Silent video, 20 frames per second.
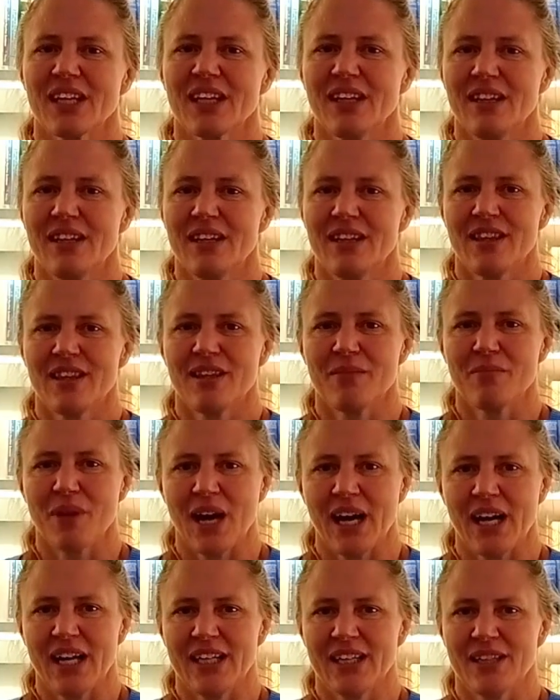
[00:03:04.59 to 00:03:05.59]

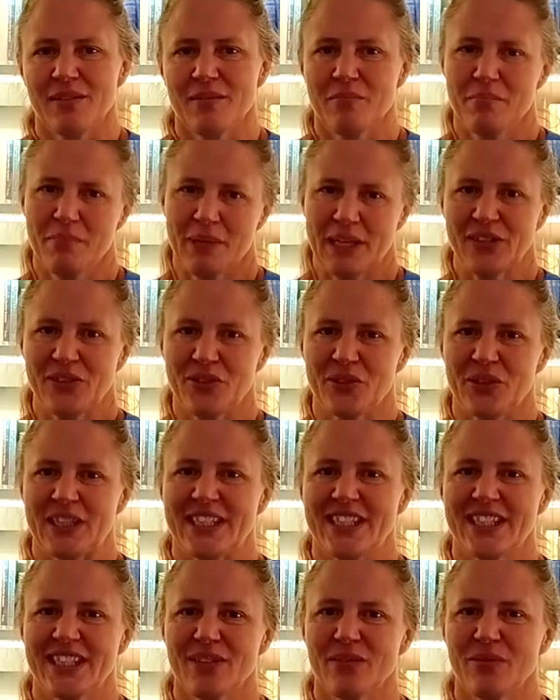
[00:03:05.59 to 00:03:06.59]
lithium-ion
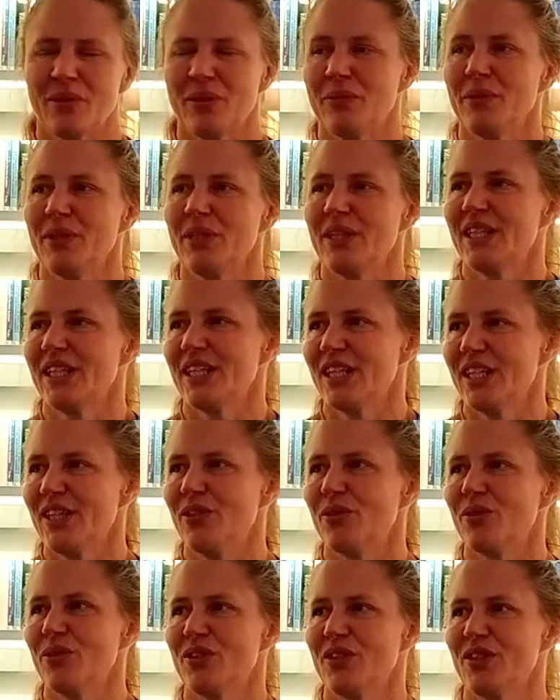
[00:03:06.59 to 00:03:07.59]
batteries where we
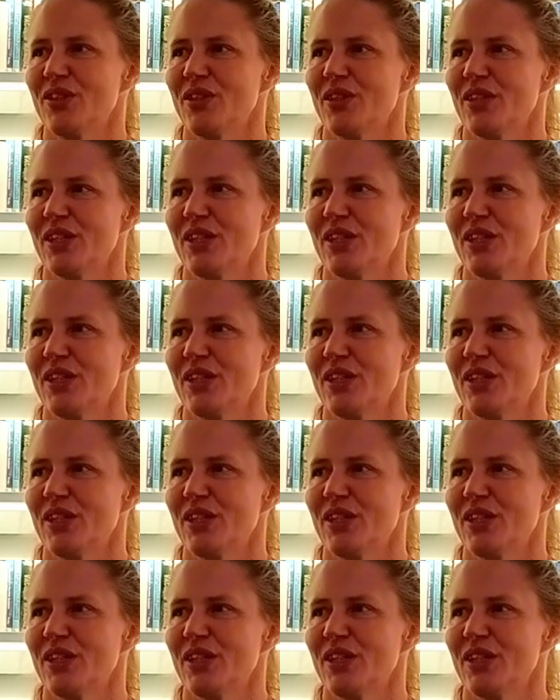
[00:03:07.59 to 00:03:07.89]
use